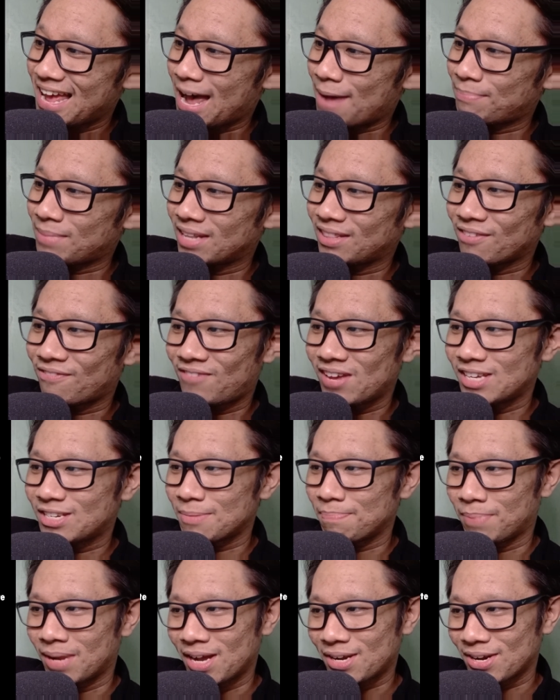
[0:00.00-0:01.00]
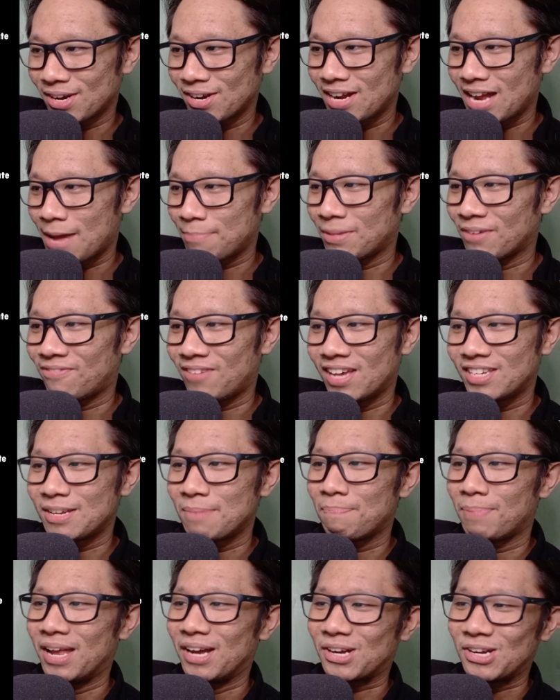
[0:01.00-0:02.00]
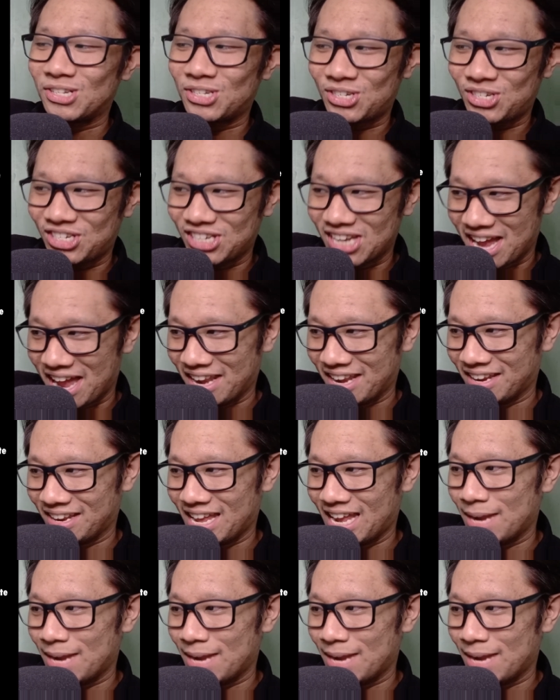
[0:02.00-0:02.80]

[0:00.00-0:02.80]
I'm not the pheasant plucker. I'm the pheasant plucker's son.